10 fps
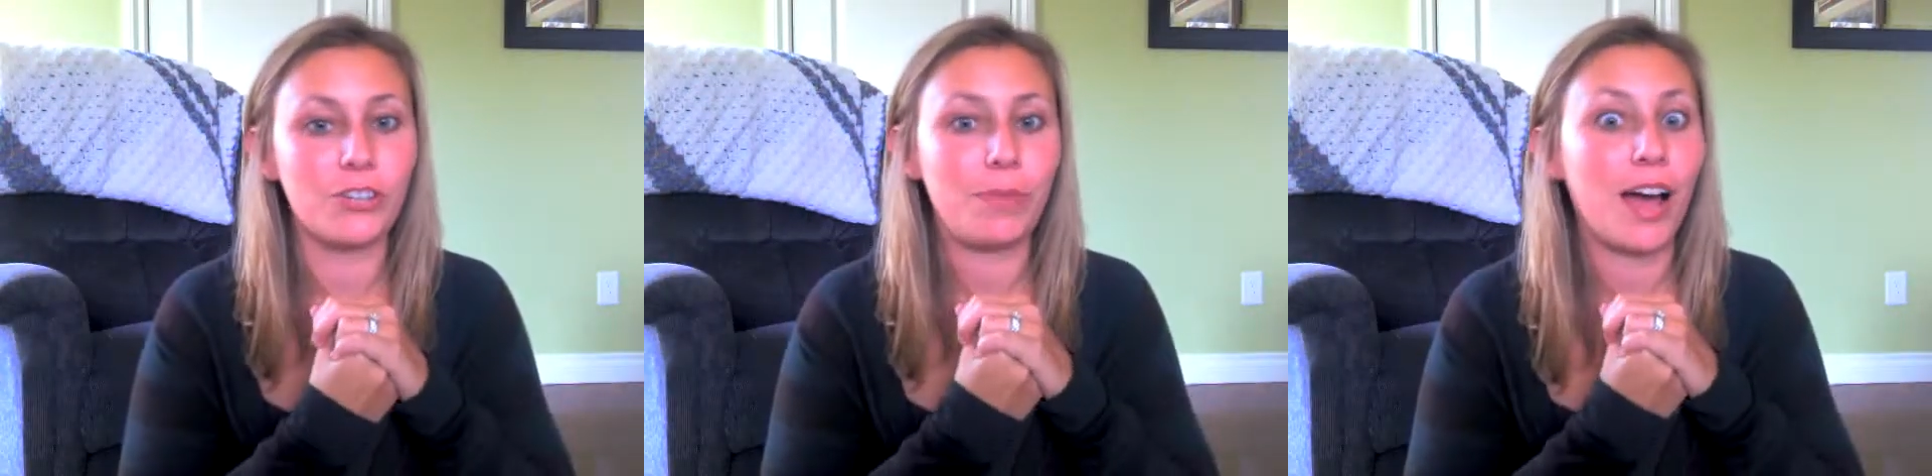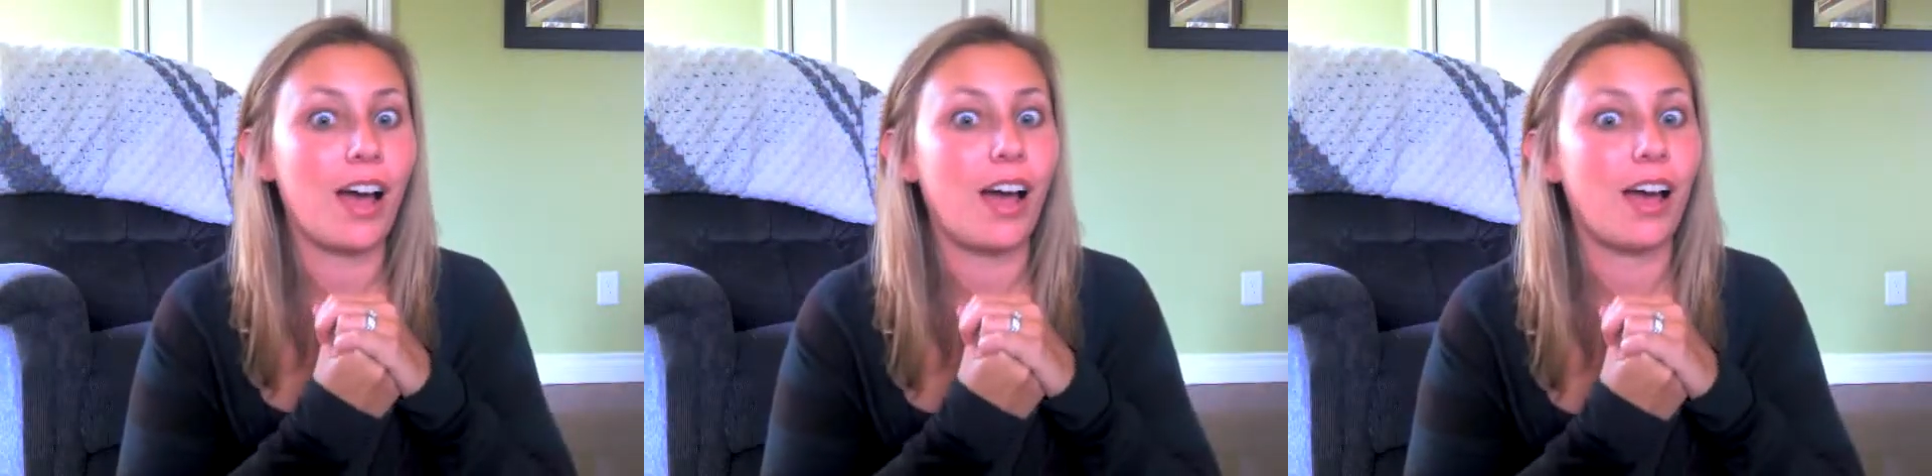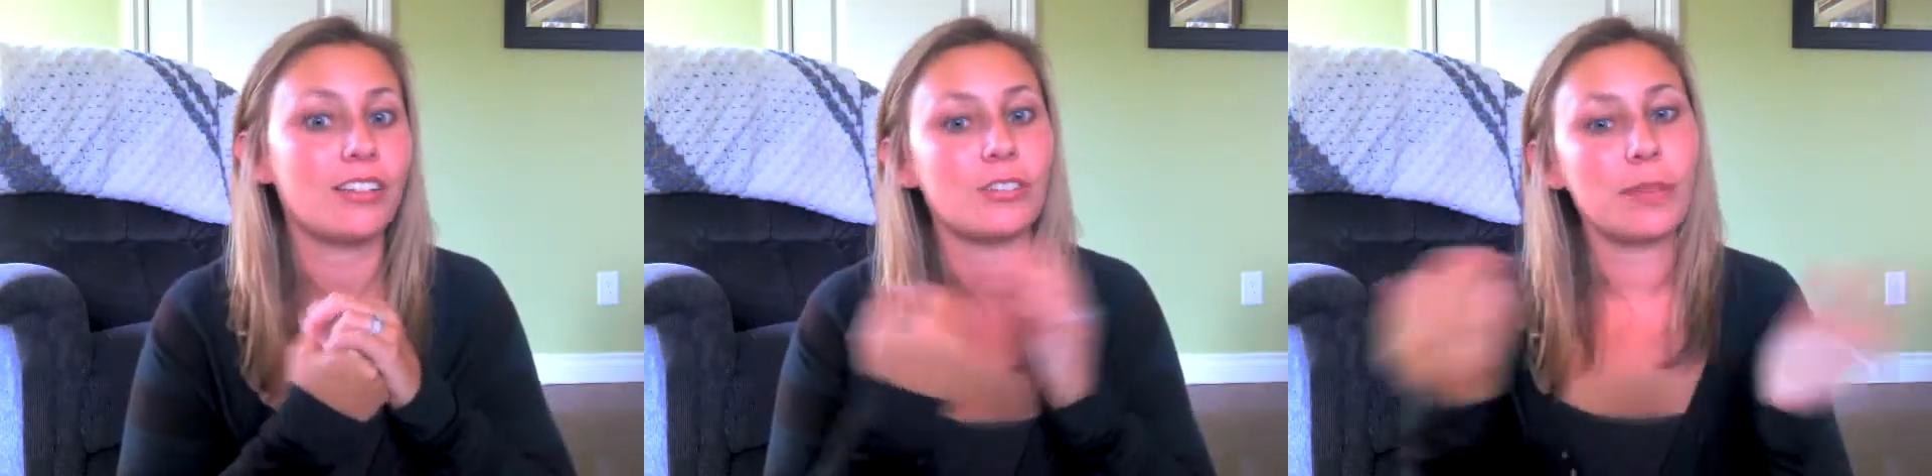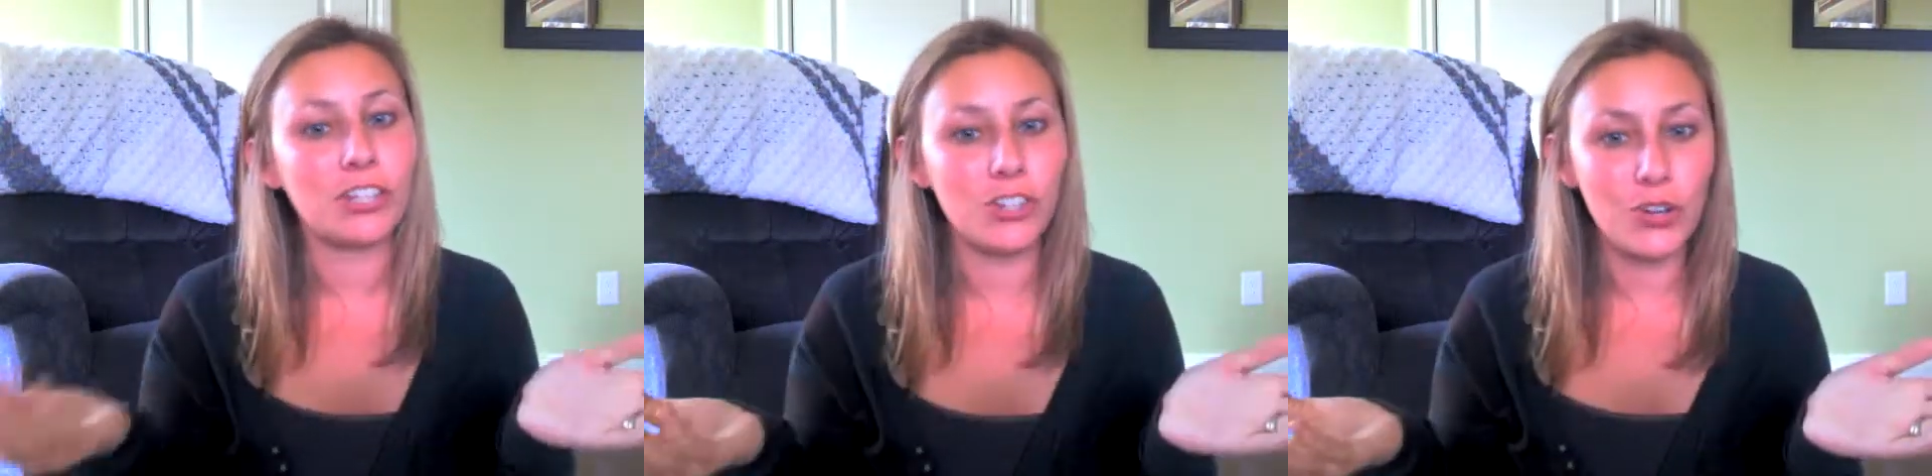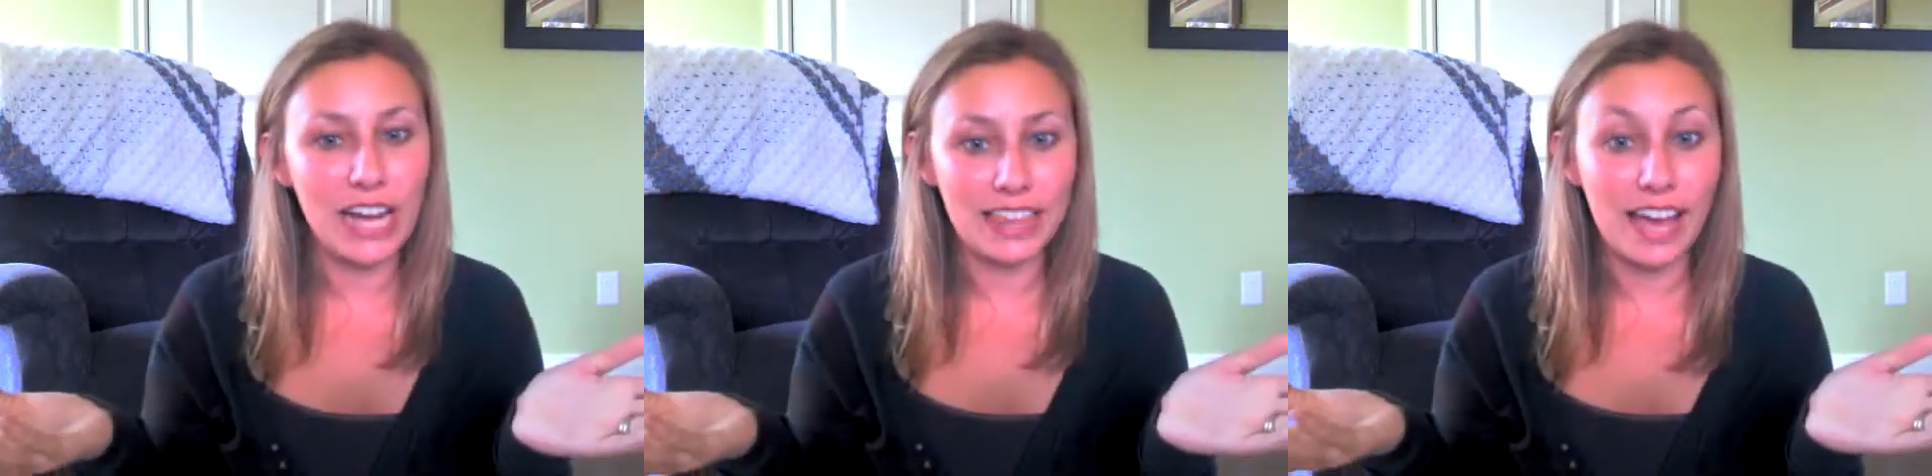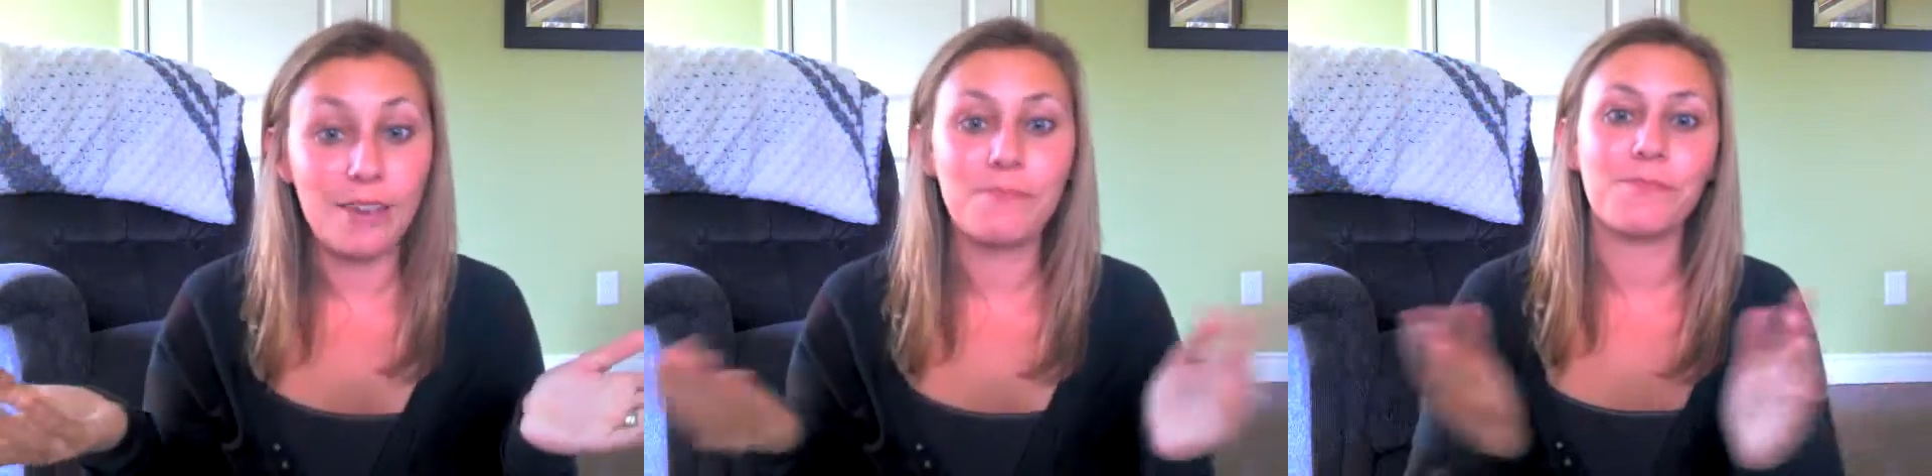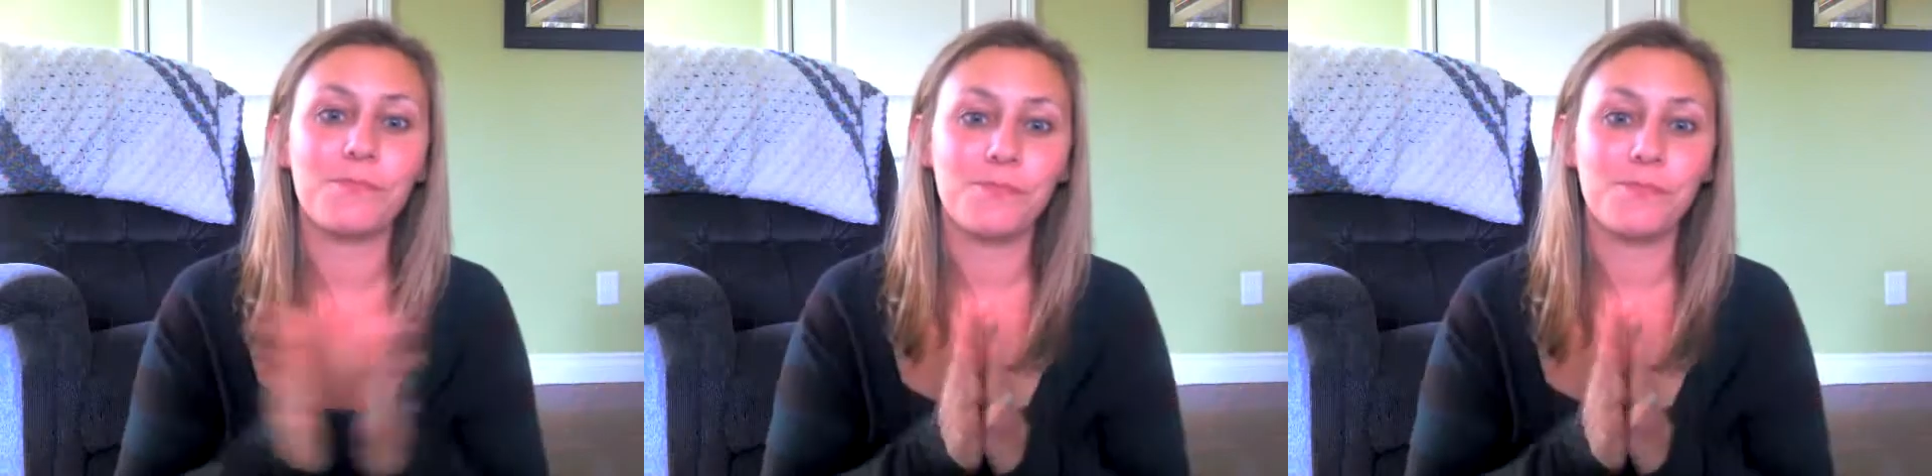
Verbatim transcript: coupon. So make sure you get that